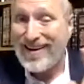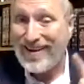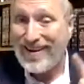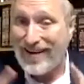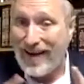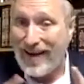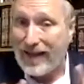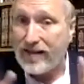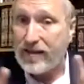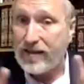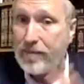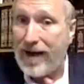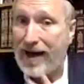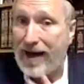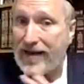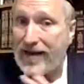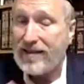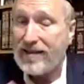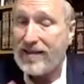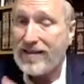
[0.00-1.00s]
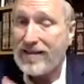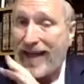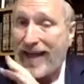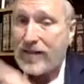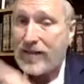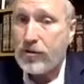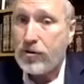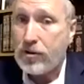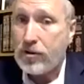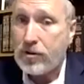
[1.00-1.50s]
Not that the body is
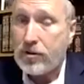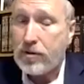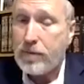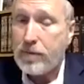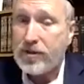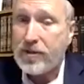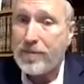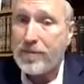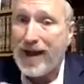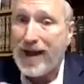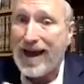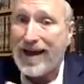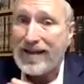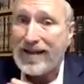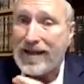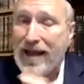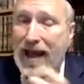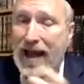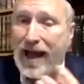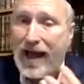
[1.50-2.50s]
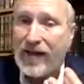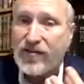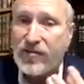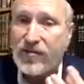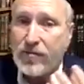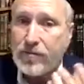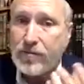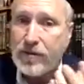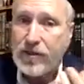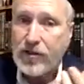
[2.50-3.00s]
not good, but the body has
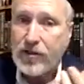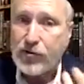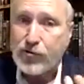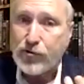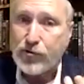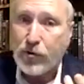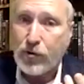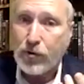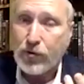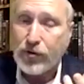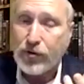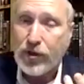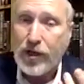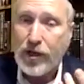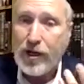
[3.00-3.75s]
to be controlled.